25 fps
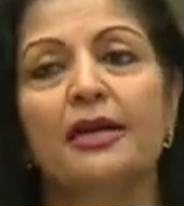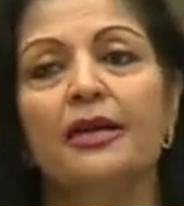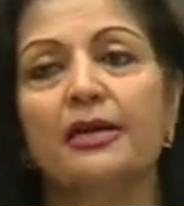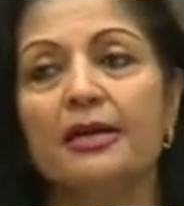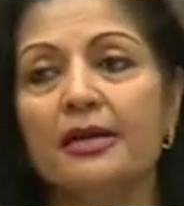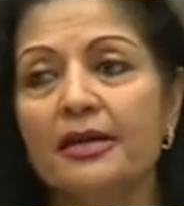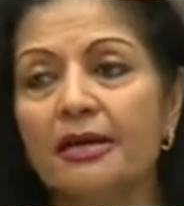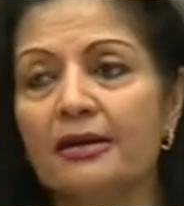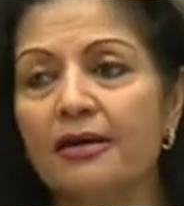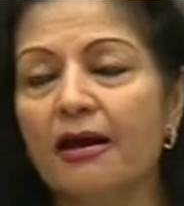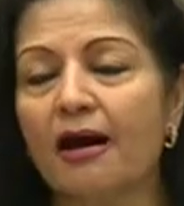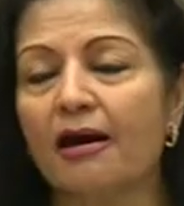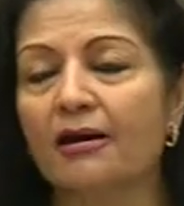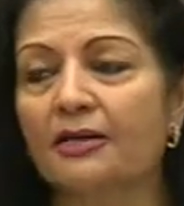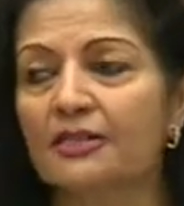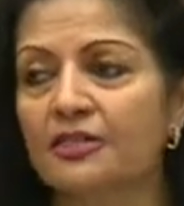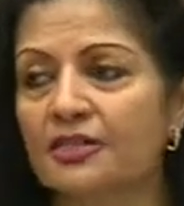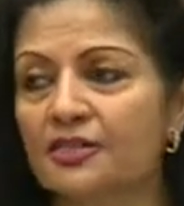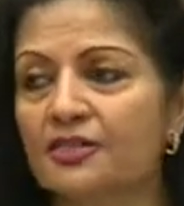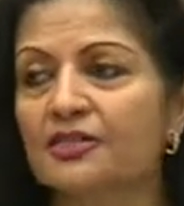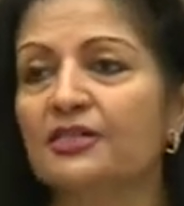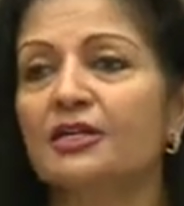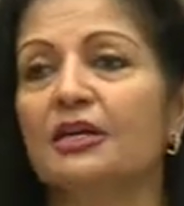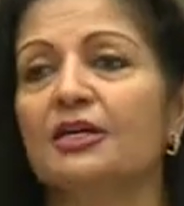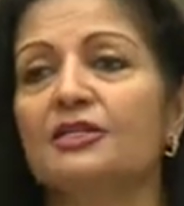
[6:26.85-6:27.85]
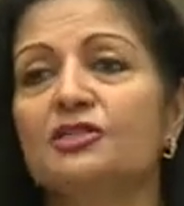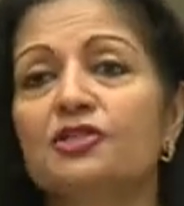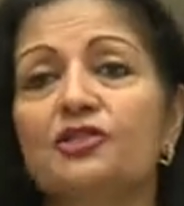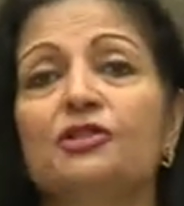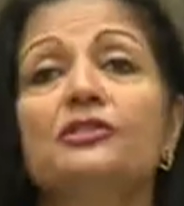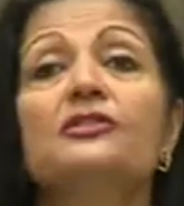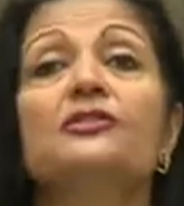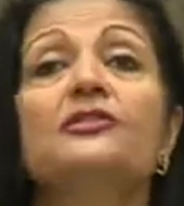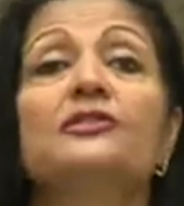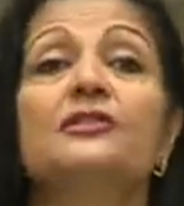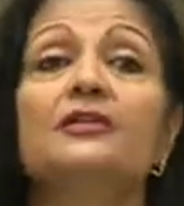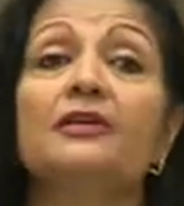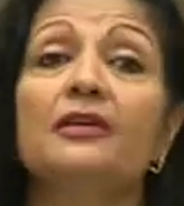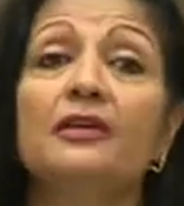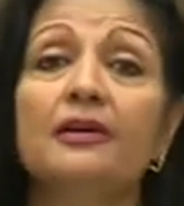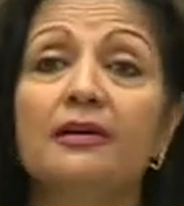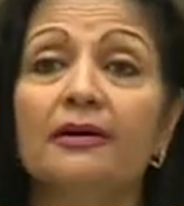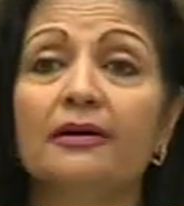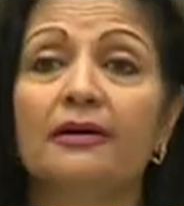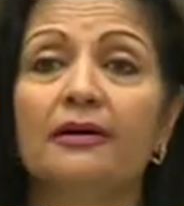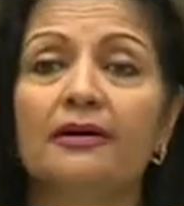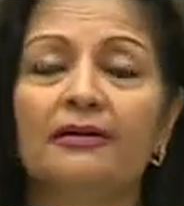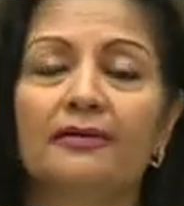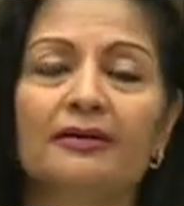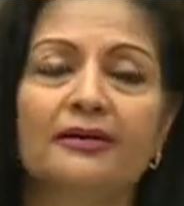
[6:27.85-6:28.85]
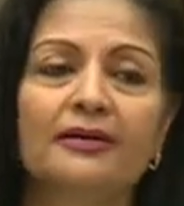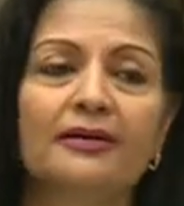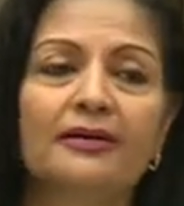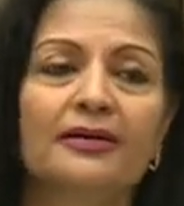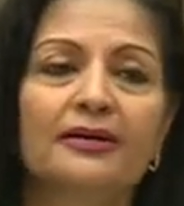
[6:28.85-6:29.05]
in our discussions here,